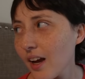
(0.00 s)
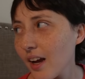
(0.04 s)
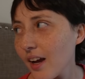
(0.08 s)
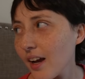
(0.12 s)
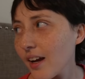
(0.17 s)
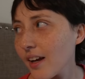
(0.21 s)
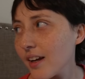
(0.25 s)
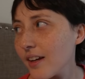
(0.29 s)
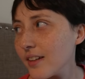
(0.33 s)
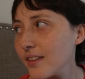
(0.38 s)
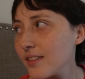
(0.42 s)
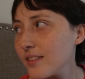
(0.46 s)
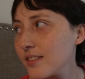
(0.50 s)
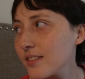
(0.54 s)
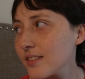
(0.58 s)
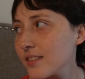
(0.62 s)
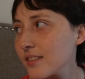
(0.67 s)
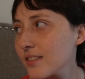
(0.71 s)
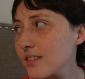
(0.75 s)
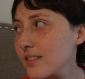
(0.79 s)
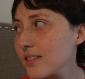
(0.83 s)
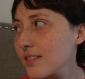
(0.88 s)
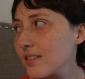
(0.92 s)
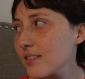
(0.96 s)
and
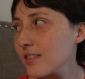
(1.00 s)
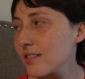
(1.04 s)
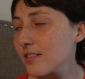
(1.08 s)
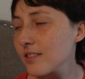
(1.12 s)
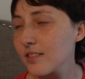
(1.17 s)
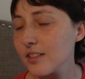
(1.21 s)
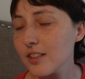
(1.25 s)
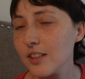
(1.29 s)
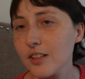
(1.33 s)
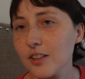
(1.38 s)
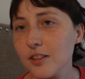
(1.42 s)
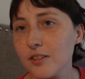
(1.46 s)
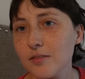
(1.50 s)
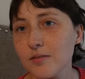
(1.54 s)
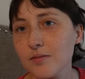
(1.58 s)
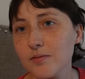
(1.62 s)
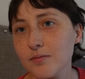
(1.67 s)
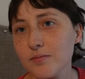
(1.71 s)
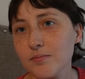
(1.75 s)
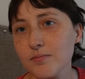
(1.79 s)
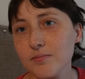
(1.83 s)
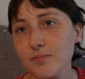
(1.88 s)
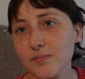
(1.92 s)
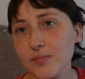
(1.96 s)
you know,
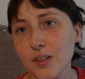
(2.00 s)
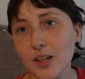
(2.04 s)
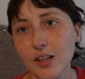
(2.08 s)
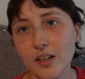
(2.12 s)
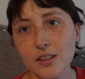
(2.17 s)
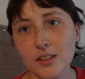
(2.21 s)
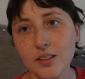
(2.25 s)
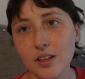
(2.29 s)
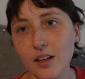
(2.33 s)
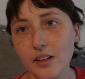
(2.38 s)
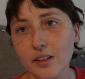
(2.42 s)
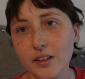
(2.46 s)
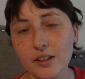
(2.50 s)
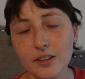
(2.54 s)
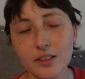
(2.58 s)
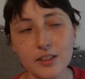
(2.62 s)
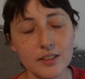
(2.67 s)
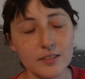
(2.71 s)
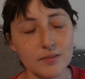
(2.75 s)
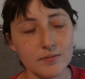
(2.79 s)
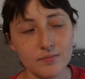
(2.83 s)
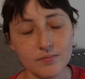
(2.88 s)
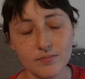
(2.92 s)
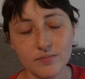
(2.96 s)
got a
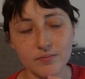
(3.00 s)
toddler,